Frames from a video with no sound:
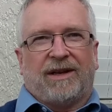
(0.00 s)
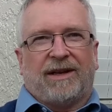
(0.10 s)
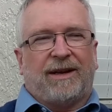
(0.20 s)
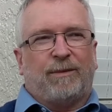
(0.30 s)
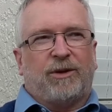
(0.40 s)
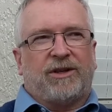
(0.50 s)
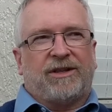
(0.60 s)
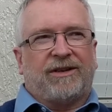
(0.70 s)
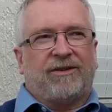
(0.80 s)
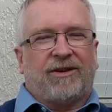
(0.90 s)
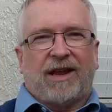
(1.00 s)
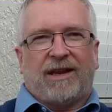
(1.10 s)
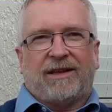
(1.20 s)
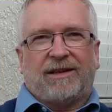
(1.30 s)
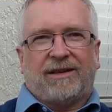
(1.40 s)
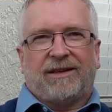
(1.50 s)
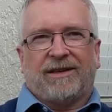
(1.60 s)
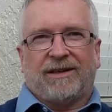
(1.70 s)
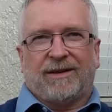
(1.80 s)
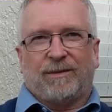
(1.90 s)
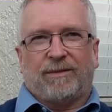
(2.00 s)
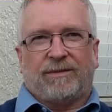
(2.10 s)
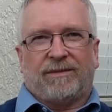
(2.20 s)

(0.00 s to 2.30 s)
an ambitious undertaking um,